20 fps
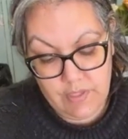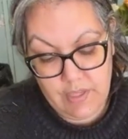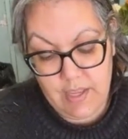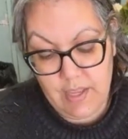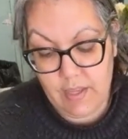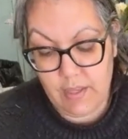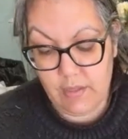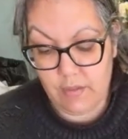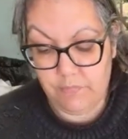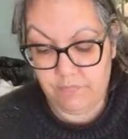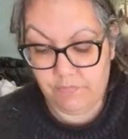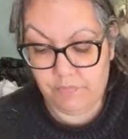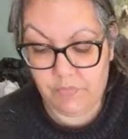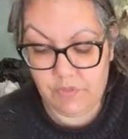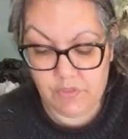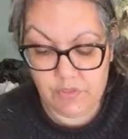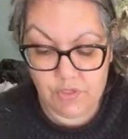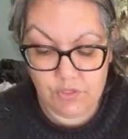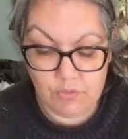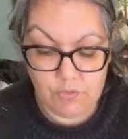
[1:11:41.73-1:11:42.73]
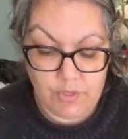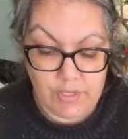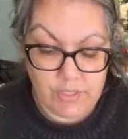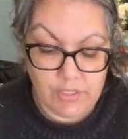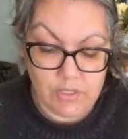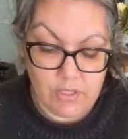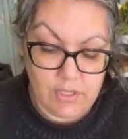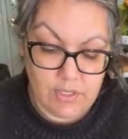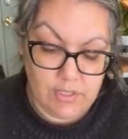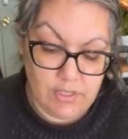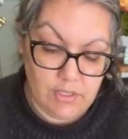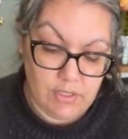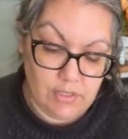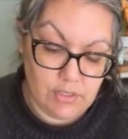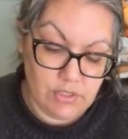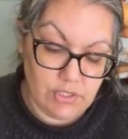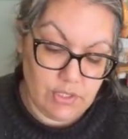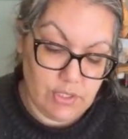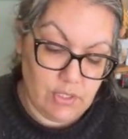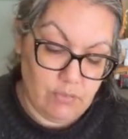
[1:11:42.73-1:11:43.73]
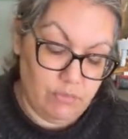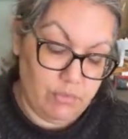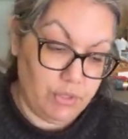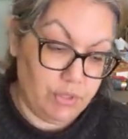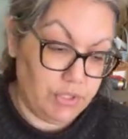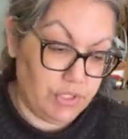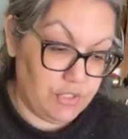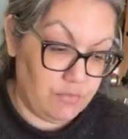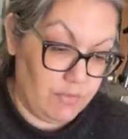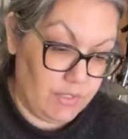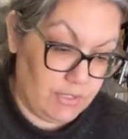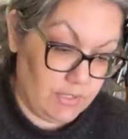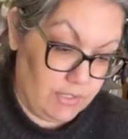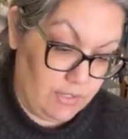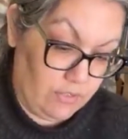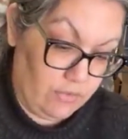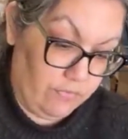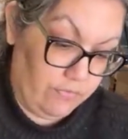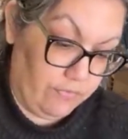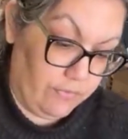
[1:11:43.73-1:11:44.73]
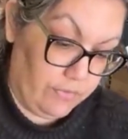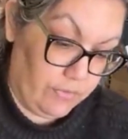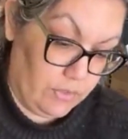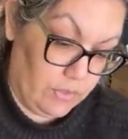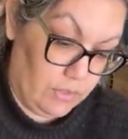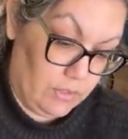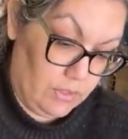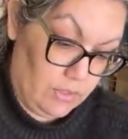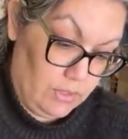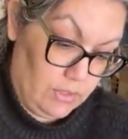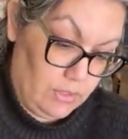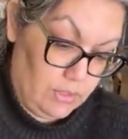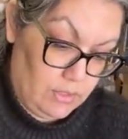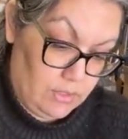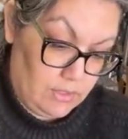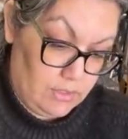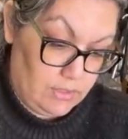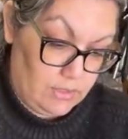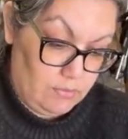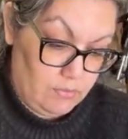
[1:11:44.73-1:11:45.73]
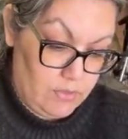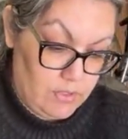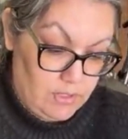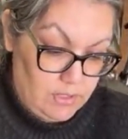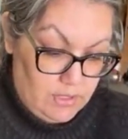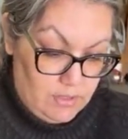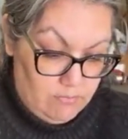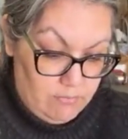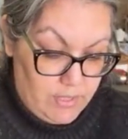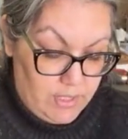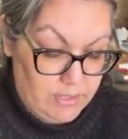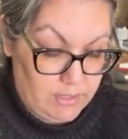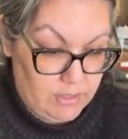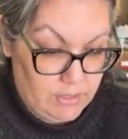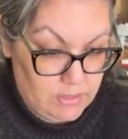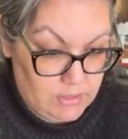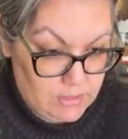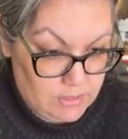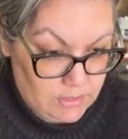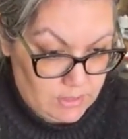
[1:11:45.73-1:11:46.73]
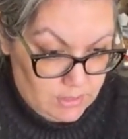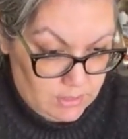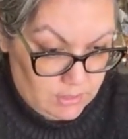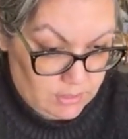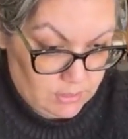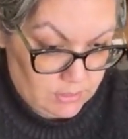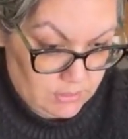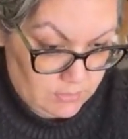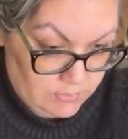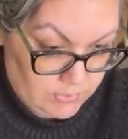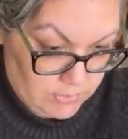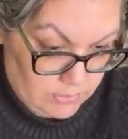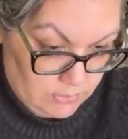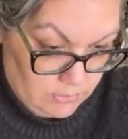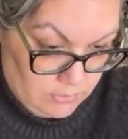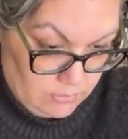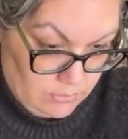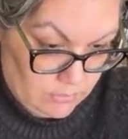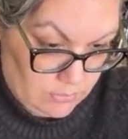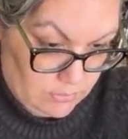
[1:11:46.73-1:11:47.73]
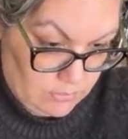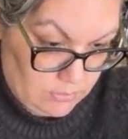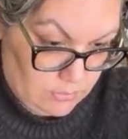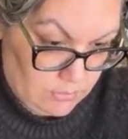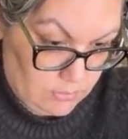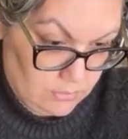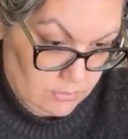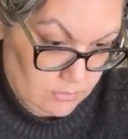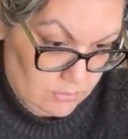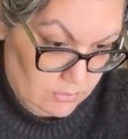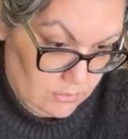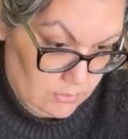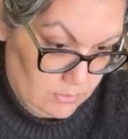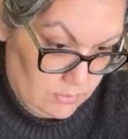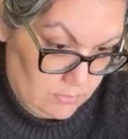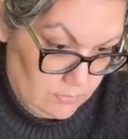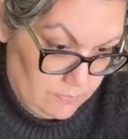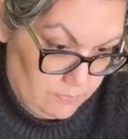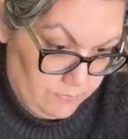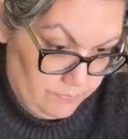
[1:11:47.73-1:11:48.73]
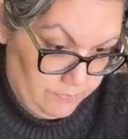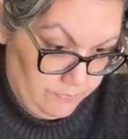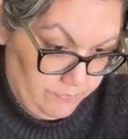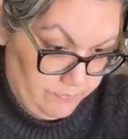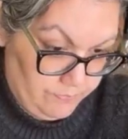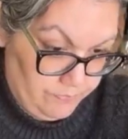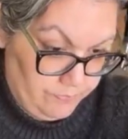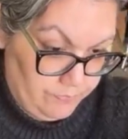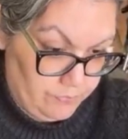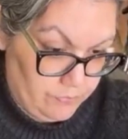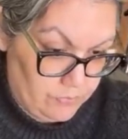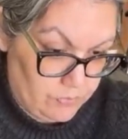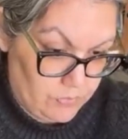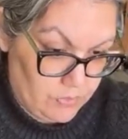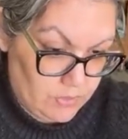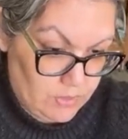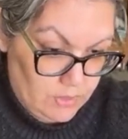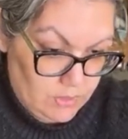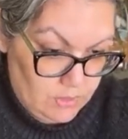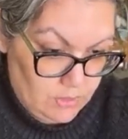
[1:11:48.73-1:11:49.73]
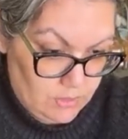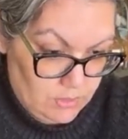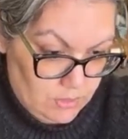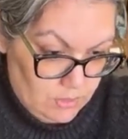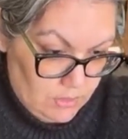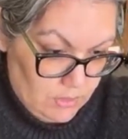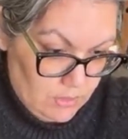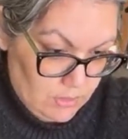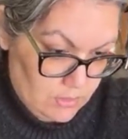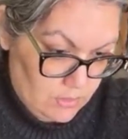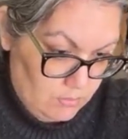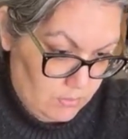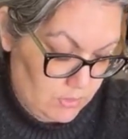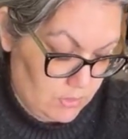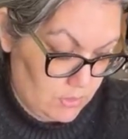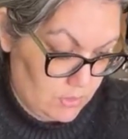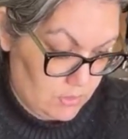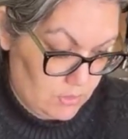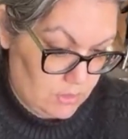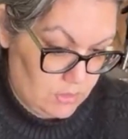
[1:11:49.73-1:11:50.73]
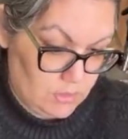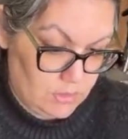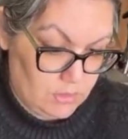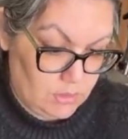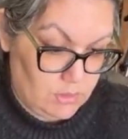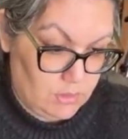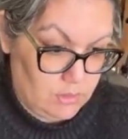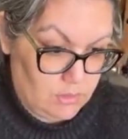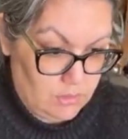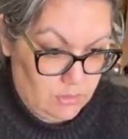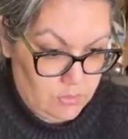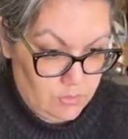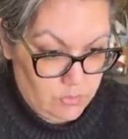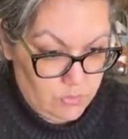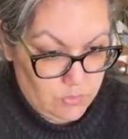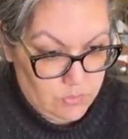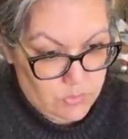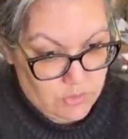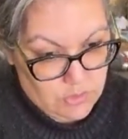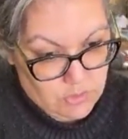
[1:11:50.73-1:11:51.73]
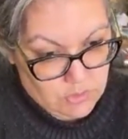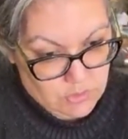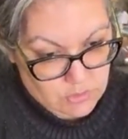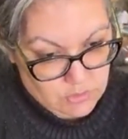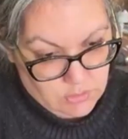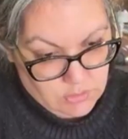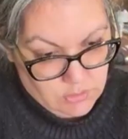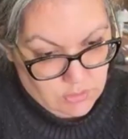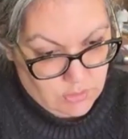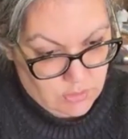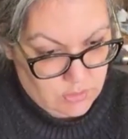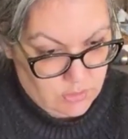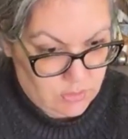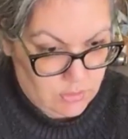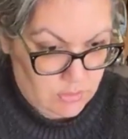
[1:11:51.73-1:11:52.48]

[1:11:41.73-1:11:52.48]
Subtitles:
Yeah, you're right, Connie. I try to push myself because I want to get back into things, but okay, I think I'm gonna just glue this